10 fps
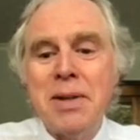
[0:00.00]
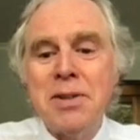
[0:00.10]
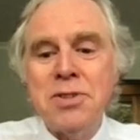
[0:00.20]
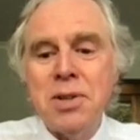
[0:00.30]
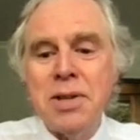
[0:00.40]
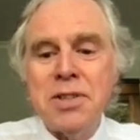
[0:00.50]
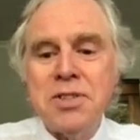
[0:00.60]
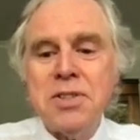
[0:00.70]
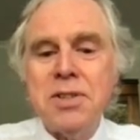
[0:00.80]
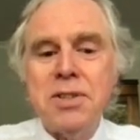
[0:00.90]
So let's
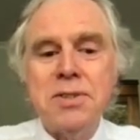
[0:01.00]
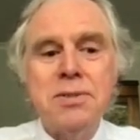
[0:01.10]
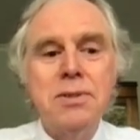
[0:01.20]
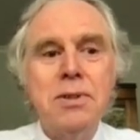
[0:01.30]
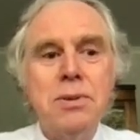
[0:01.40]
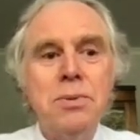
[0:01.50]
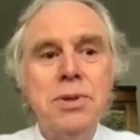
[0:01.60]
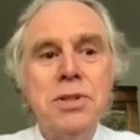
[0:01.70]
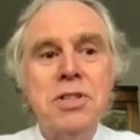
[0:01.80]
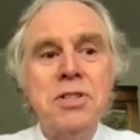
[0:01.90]
start with
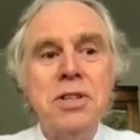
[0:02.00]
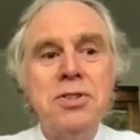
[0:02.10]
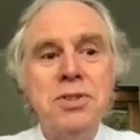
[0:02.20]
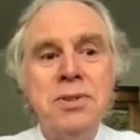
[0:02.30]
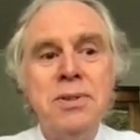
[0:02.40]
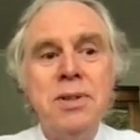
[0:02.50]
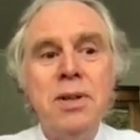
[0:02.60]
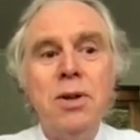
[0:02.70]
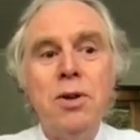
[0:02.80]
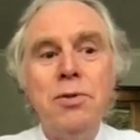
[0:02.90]
a discussion
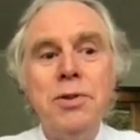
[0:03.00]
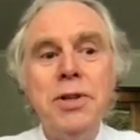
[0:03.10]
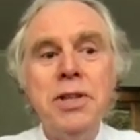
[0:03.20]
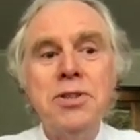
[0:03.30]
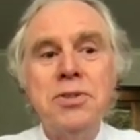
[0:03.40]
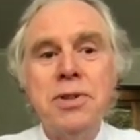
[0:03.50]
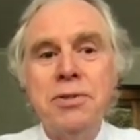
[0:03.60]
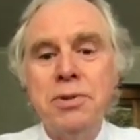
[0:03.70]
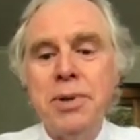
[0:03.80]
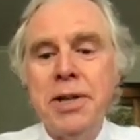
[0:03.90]
of the history of
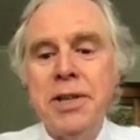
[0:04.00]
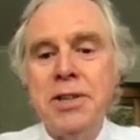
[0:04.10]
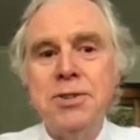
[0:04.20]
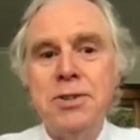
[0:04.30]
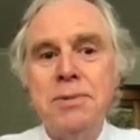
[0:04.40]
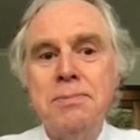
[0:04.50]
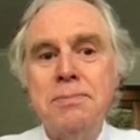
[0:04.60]
the radiation.